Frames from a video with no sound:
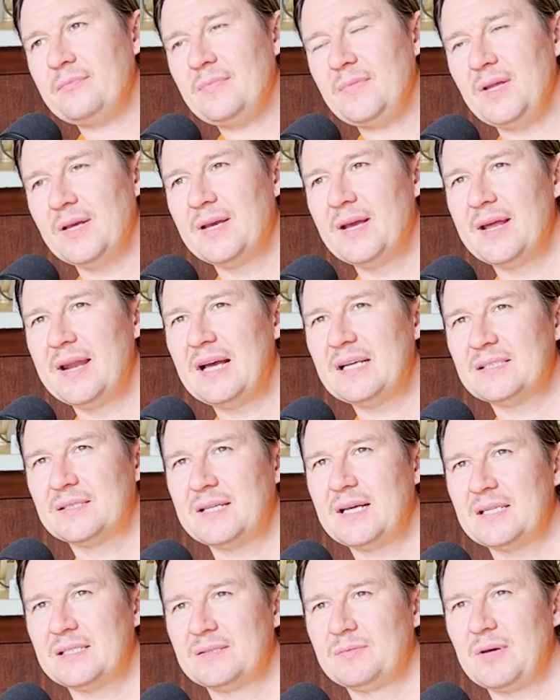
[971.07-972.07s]
Yeah, that's
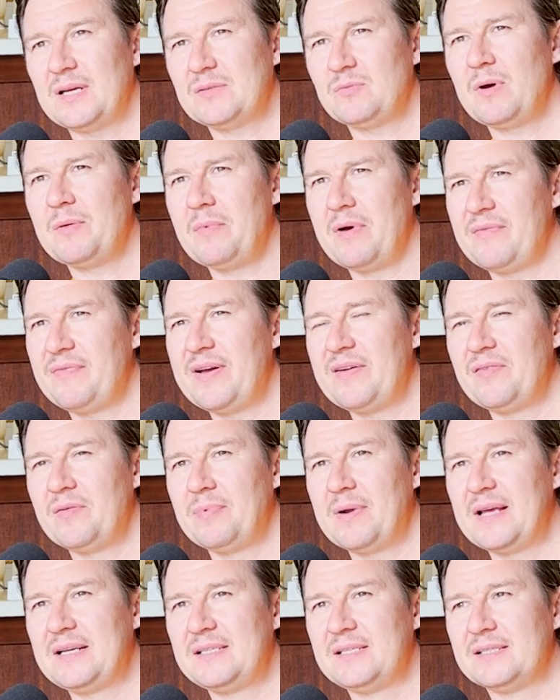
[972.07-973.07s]
one of my favourite
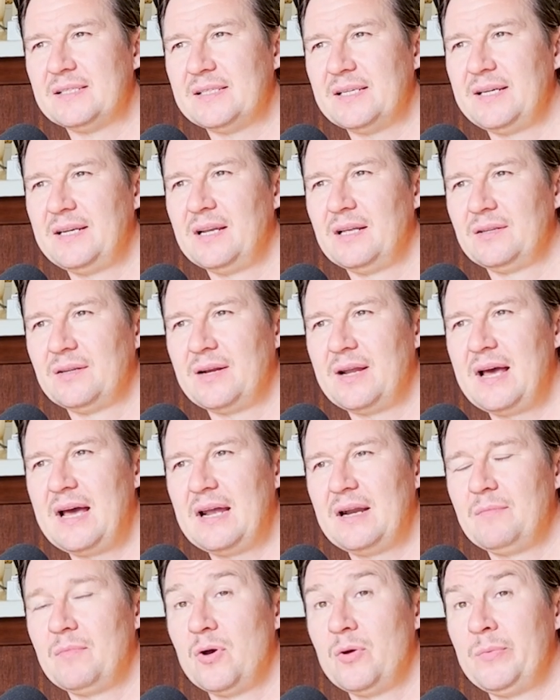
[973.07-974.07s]
places in London
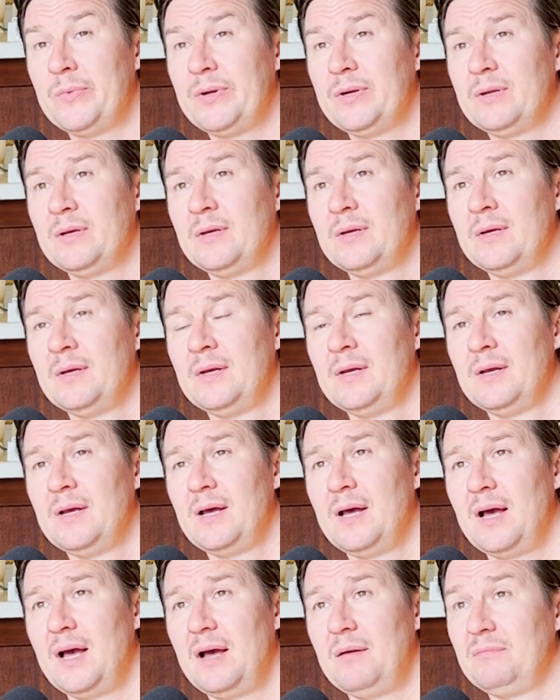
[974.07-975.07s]
at the moment.
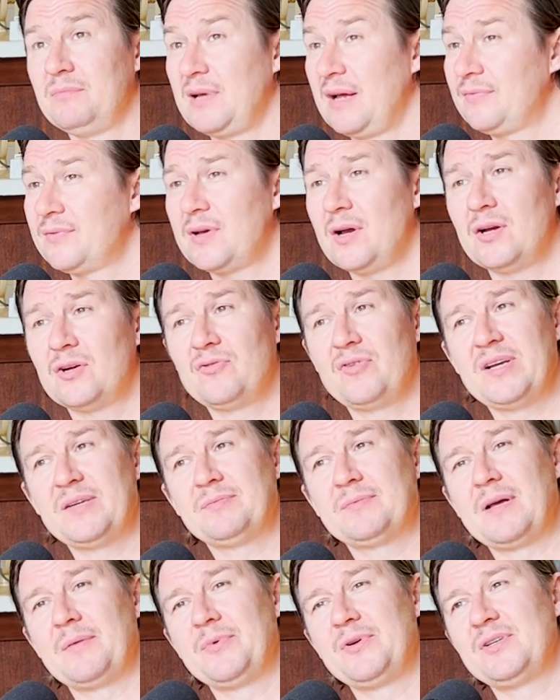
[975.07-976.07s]
I have to go to
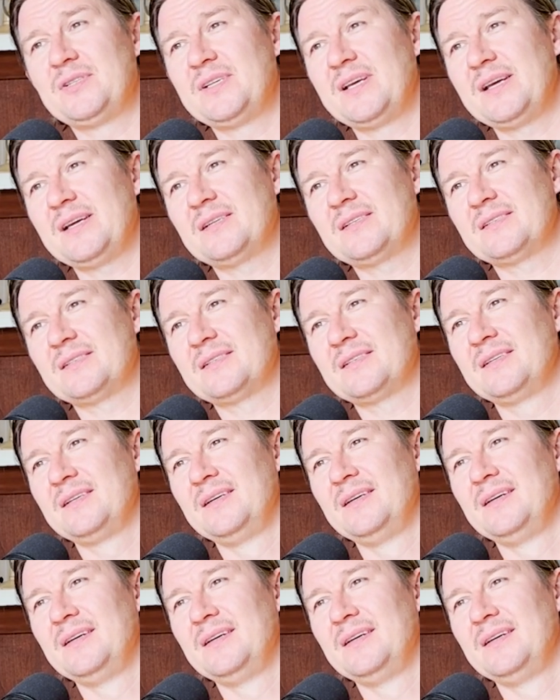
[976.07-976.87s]
Crisp W6.